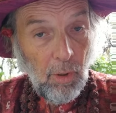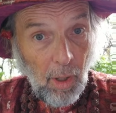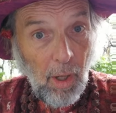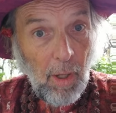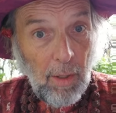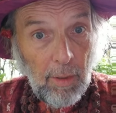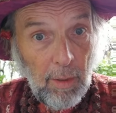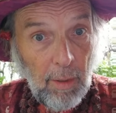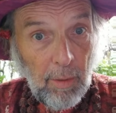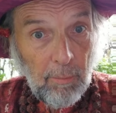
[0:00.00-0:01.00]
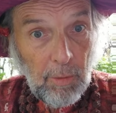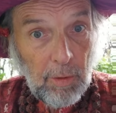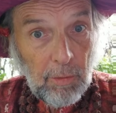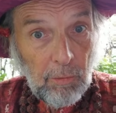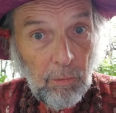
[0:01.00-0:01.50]
I am
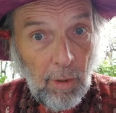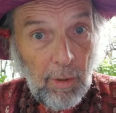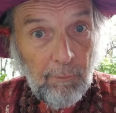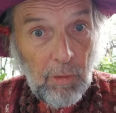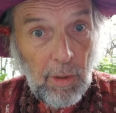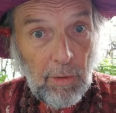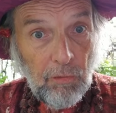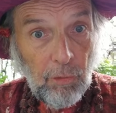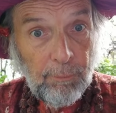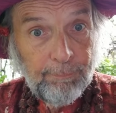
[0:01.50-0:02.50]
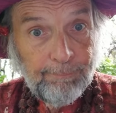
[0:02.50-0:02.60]
in grave danger.